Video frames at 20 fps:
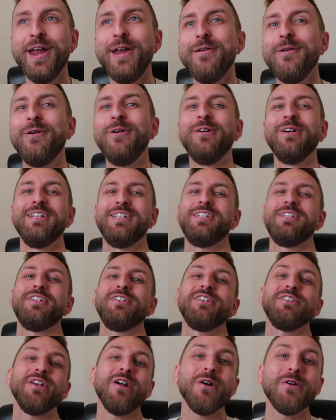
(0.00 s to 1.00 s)
She was
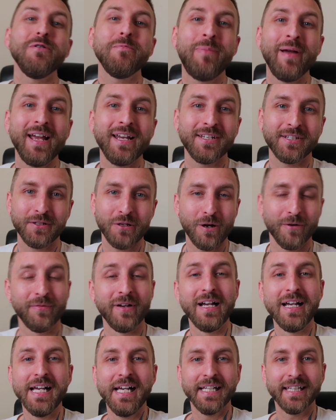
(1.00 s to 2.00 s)
so pissed
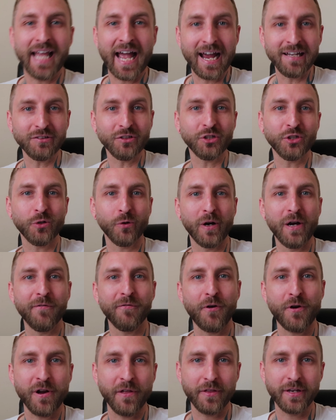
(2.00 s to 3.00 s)
off. That is a story
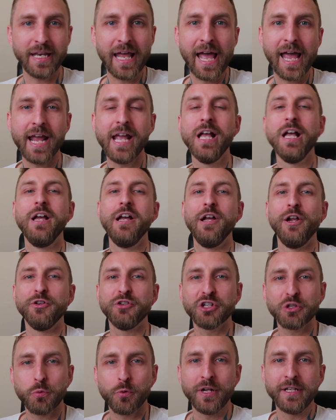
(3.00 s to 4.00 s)
for another day.
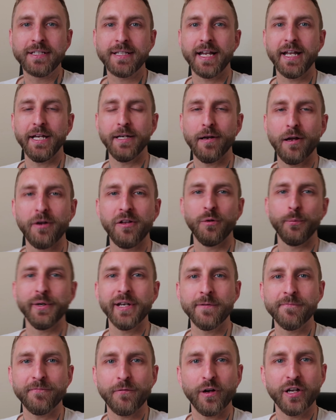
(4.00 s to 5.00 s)
Just wanted to let you know that we
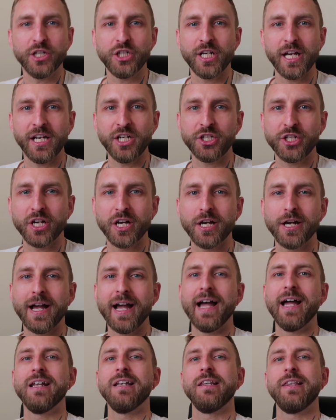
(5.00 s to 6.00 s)
didn't find shisha
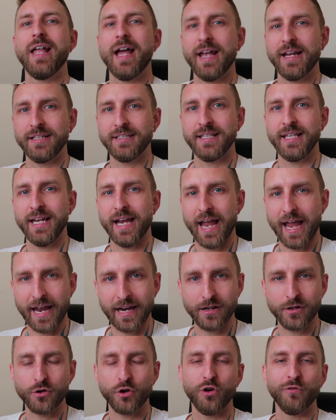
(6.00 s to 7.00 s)
and that is the
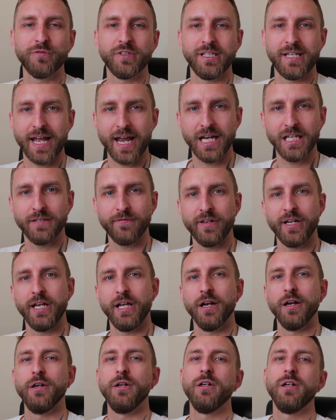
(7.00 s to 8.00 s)
end of today's
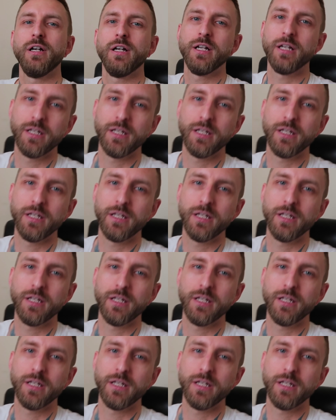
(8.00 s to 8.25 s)
video.